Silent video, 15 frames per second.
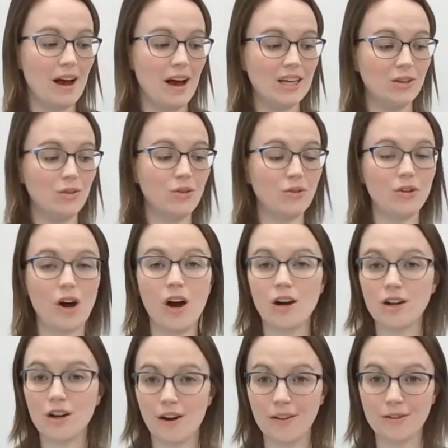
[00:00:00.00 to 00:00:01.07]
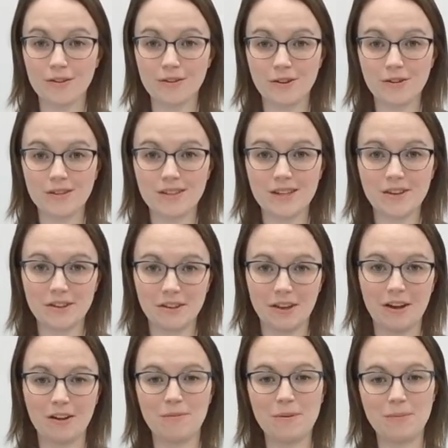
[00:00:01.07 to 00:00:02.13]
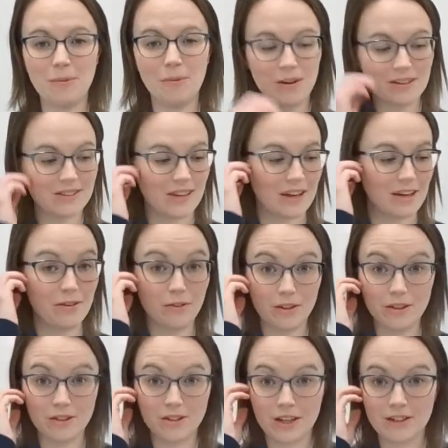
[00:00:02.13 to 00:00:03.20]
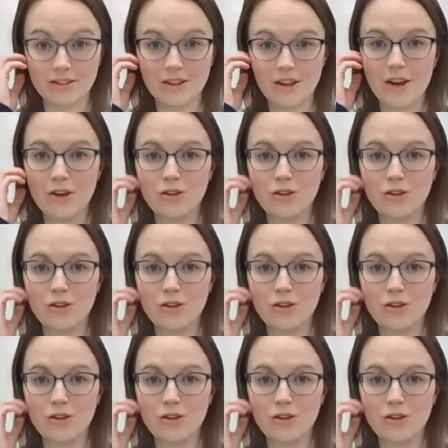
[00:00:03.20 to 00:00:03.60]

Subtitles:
I know they're not colored notes here, and a lot of people were excited for the chance